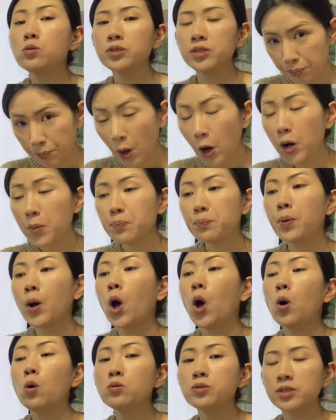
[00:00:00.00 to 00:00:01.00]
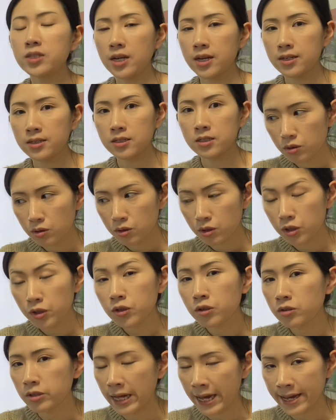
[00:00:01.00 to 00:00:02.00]
purposes to
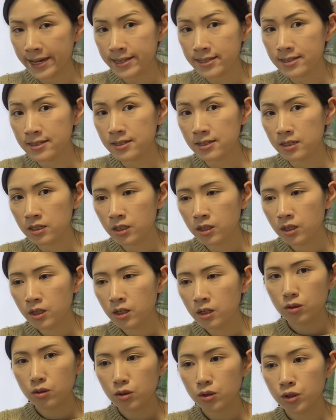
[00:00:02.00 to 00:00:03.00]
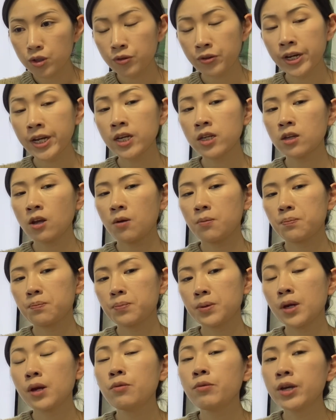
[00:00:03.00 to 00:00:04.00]
last during the
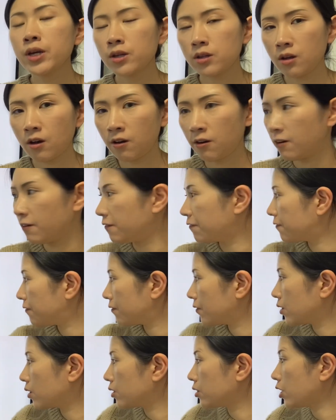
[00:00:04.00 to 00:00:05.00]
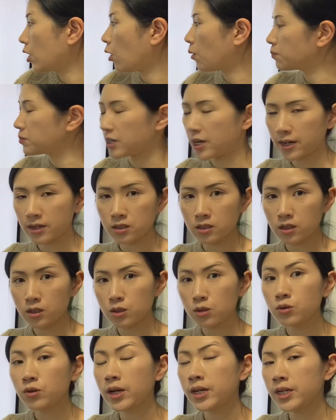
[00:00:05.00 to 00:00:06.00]
period of
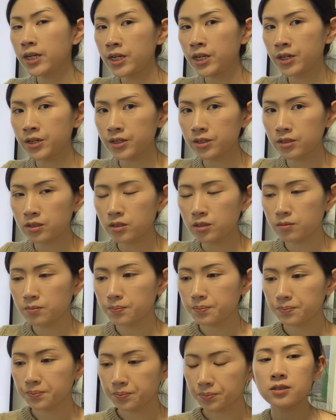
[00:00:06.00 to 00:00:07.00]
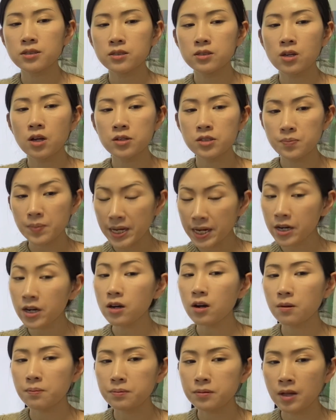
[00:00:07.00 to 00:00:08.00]
20 years. The speaker
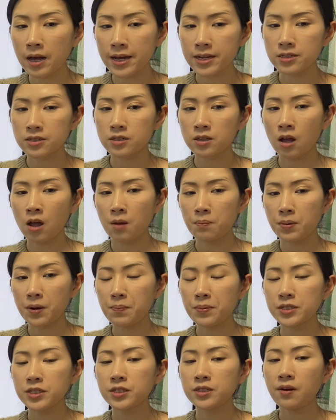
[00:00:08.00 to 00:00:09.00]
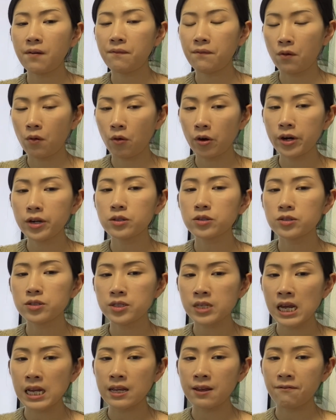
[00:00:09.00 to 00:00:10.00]
applies the preposition for to
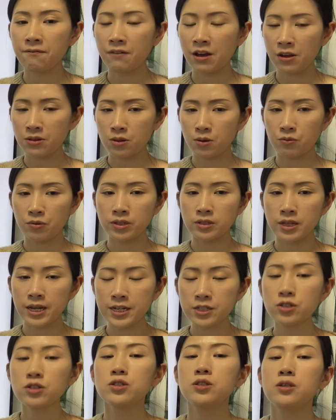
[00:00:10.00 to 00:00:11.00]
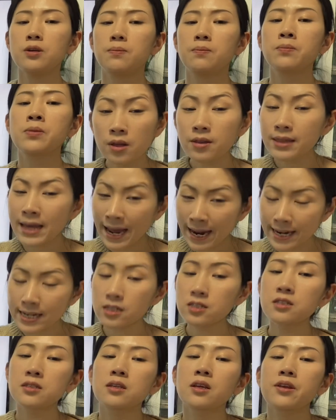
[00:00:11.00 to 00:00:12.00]
signify the relationship
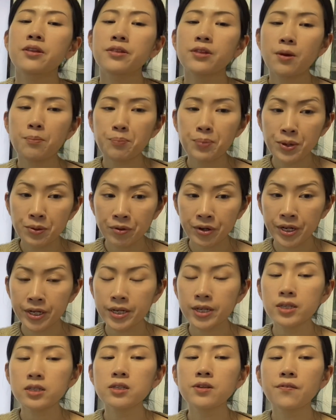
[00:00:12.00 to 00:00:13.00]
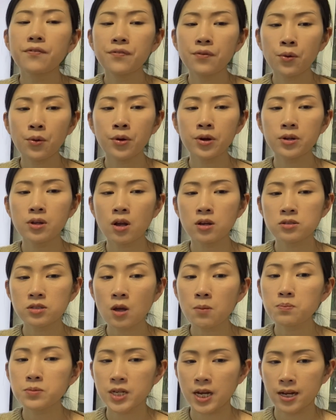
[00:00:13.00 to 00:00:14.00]
that the period for the
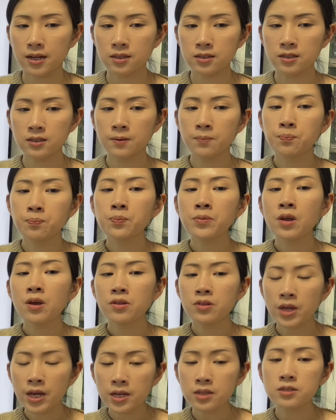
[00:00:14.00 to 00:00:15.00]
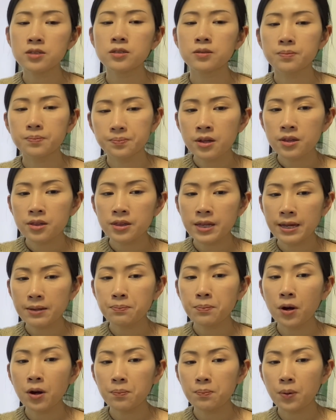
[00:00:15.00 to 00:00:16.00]
subject this that
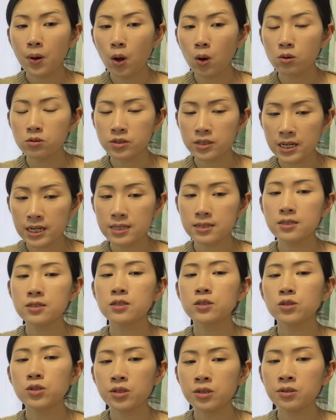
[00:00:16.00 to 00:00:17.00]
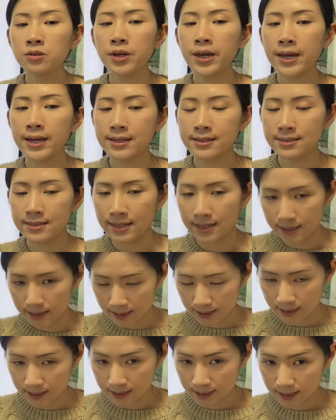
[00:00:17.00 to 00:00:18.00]
purposes to exist
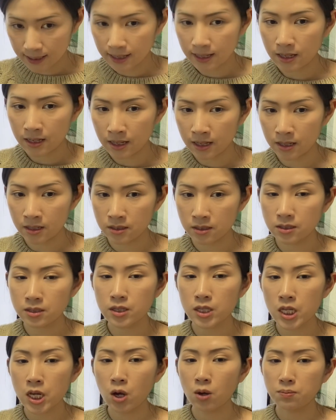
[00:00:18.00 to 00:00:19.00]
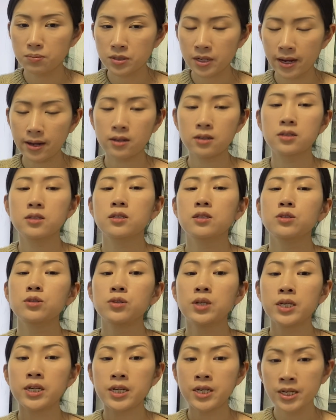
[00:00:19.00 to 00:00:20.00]
is
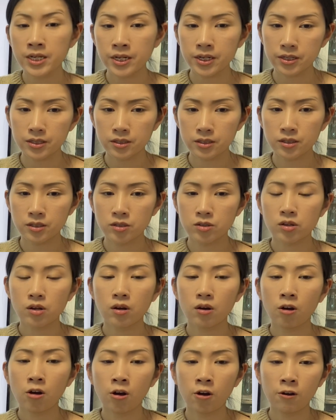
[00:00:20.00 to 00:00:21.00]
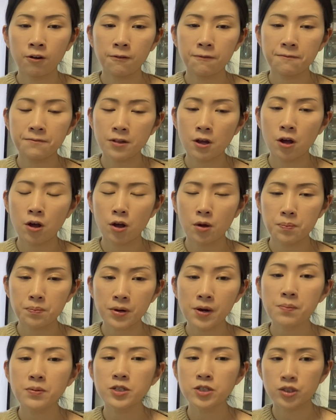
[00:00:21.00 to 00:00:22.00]
20 years of the
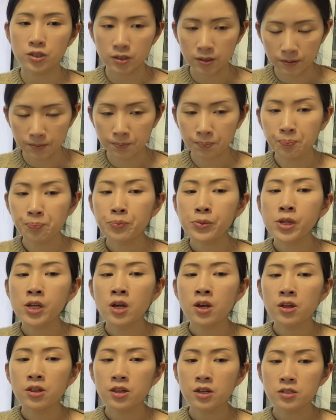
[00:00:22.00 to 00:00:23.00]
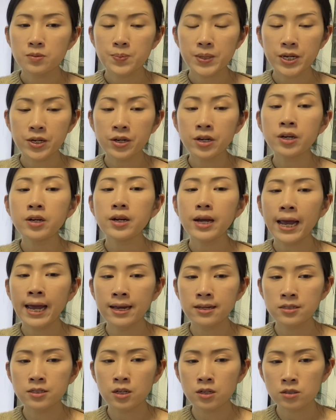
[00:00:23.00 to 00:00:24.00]
preposition. The speaker
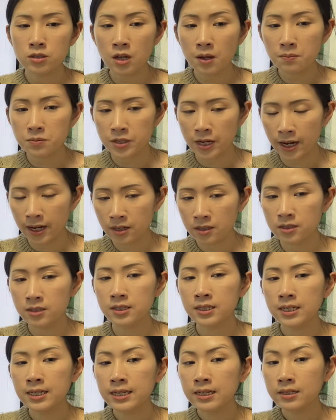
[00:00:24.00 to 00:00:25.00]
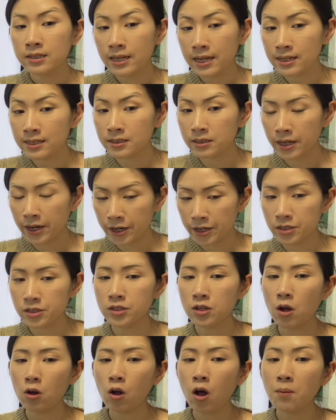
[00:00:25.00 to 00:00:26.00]
as the subject declares
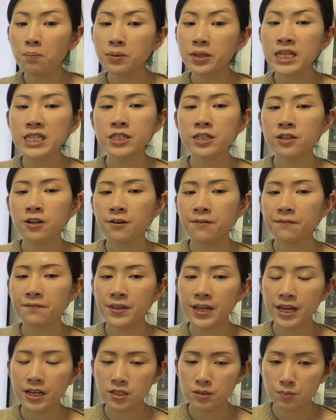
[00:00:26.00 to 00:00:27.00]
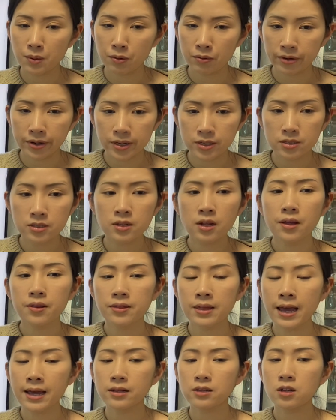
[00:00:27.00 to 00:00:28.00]
the completion of the experience
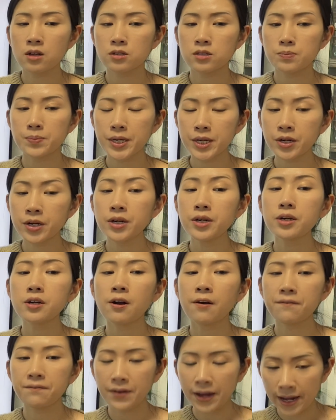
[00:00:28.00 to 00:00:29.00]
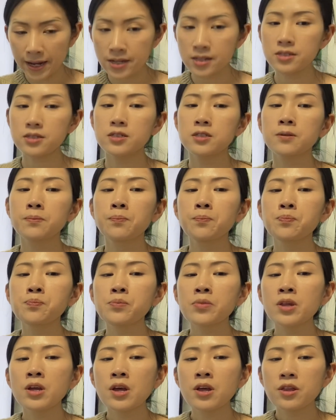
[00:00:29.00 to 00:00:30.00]
that the speaker conveys
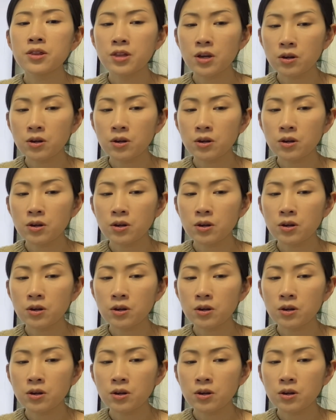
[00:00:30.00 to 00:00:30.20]
the